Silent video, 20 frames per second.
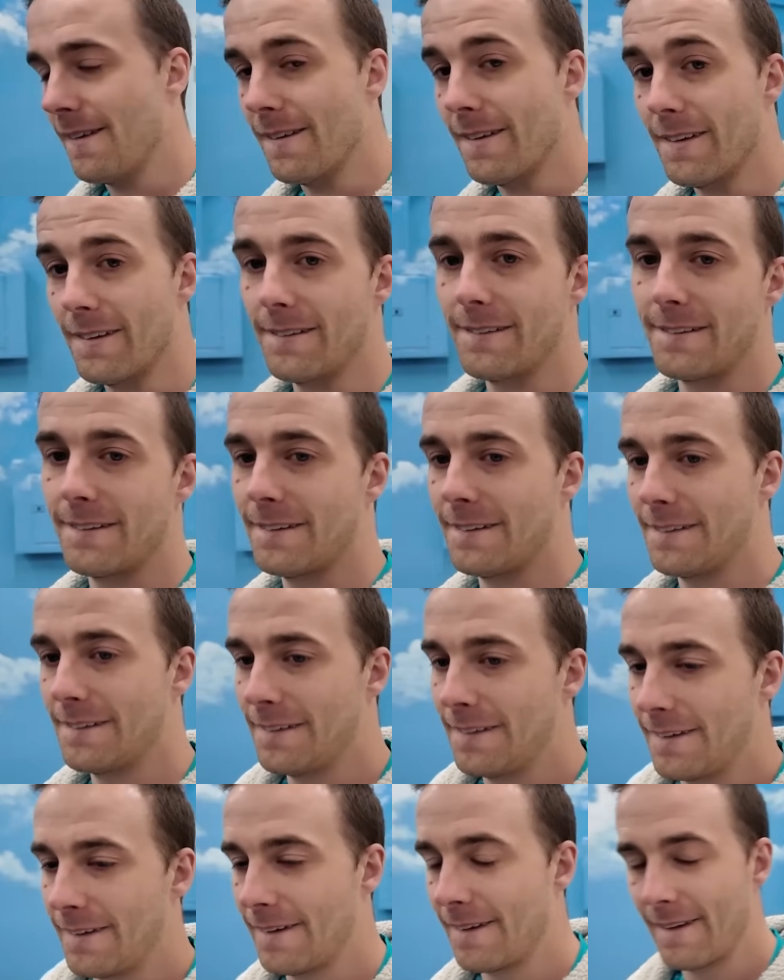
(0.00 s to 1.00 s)

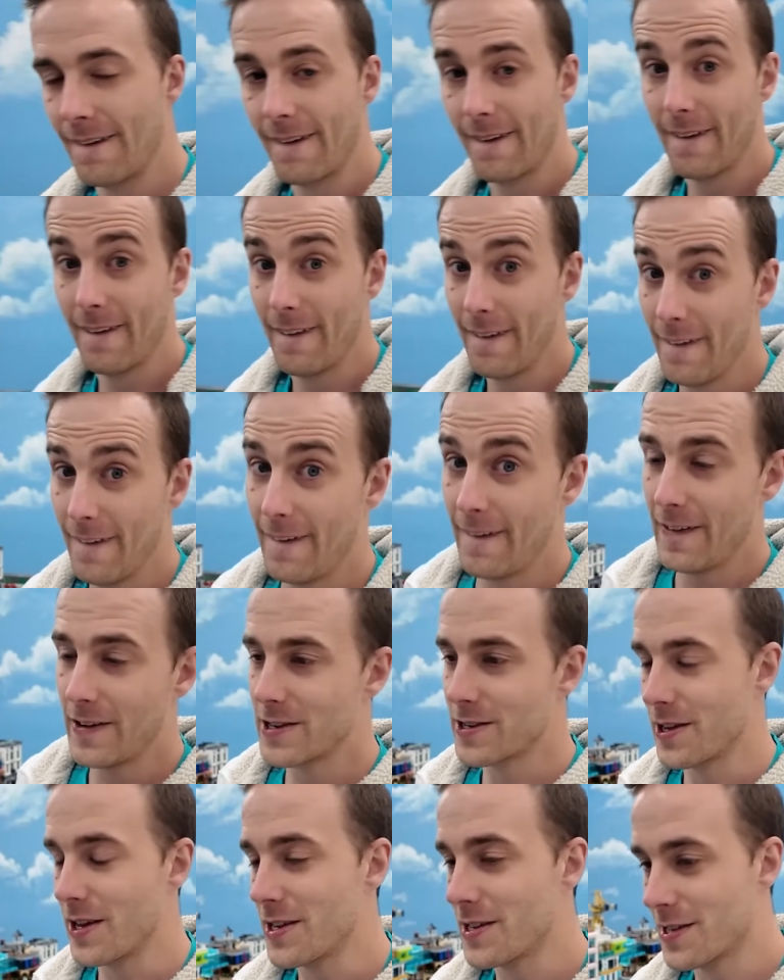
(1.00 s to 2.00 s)

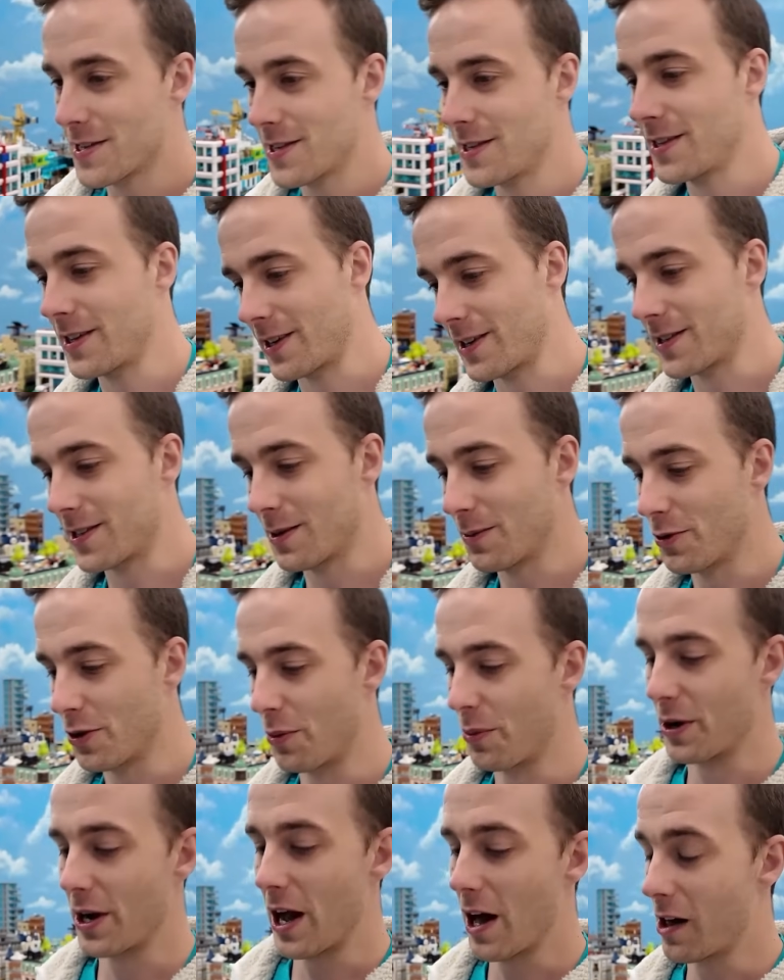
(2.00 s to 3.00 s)
So that's like some of
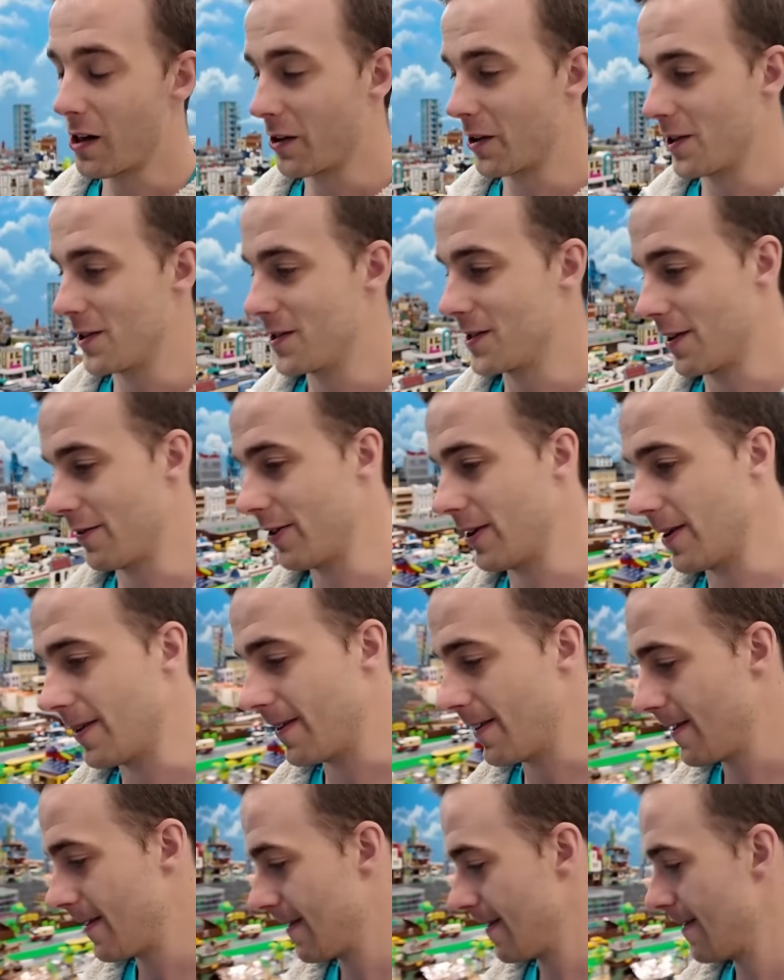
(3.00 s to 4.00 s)
the realities of it.